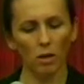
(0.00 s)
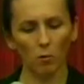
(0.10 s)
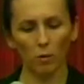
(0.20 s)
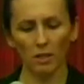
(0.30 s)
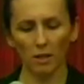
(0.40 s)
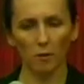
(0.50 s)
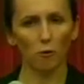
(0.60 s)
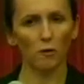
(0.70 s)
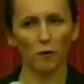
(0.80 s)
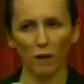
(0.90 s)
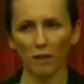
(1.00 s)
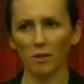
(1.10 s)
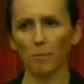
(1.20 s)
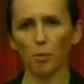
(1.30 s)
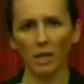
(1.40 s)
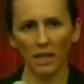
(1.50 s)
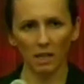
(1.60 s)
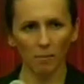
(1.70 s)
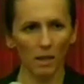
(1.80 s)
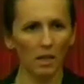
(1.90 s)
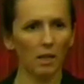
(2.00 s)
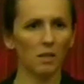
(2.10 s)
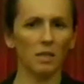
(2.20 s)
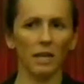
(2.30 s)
raising the issue of surveillance at planning meetings,